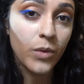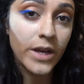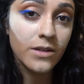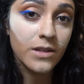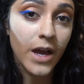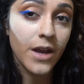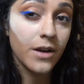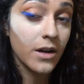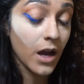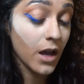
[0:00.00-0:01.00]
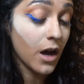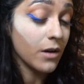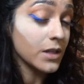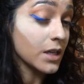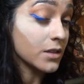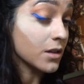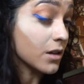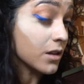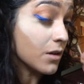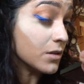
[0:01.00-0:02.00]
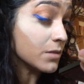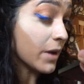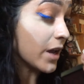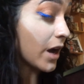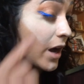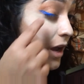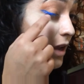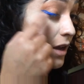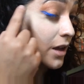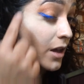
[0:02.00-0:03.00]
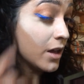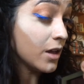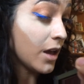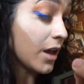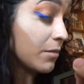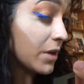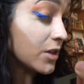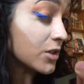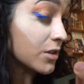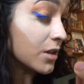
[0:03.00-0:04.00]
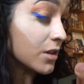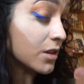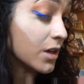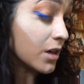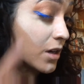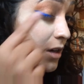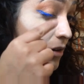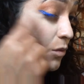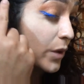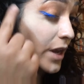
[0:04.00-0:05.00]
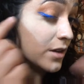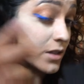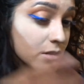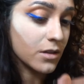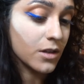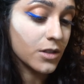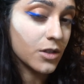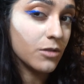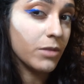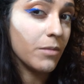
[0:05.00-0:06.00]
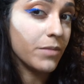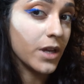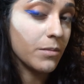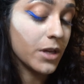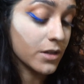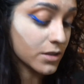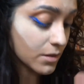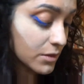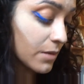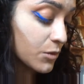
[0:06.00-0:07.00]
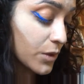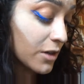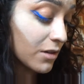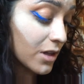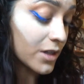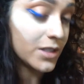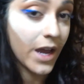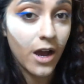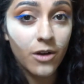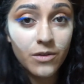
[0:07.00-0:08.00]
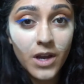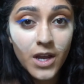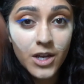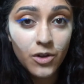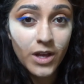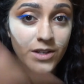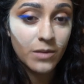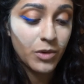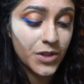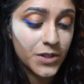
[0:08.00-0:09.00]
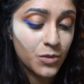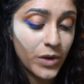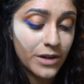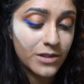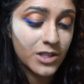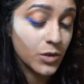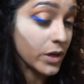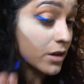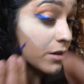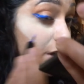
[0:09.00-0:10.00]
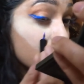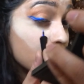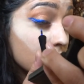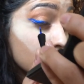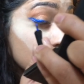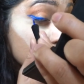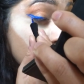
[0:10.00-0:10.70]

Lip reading: winged liner, I always like to close my eye and make sure that the wing doesn't look too bumpy, because sometimes when you look down, you'll end up with this weird squiggle that you didn't mean to